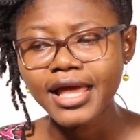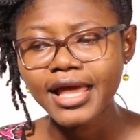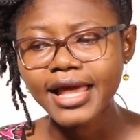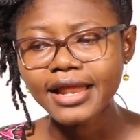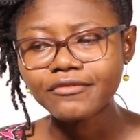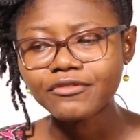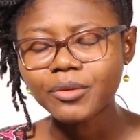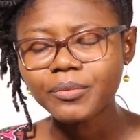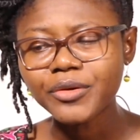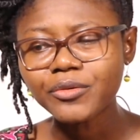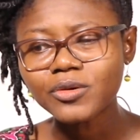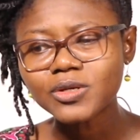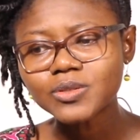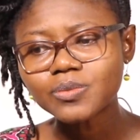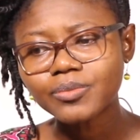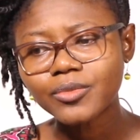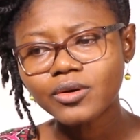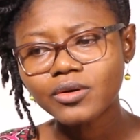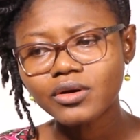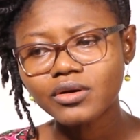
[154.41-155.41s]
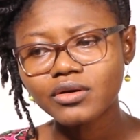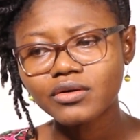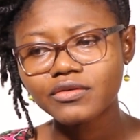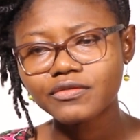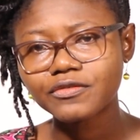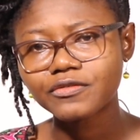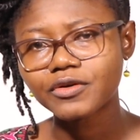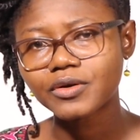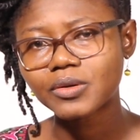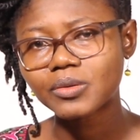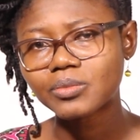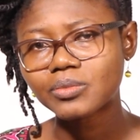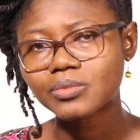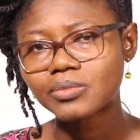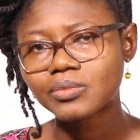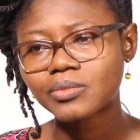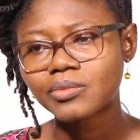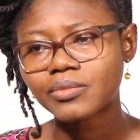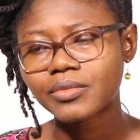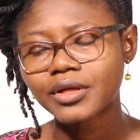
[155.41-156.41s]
And for me, it was more of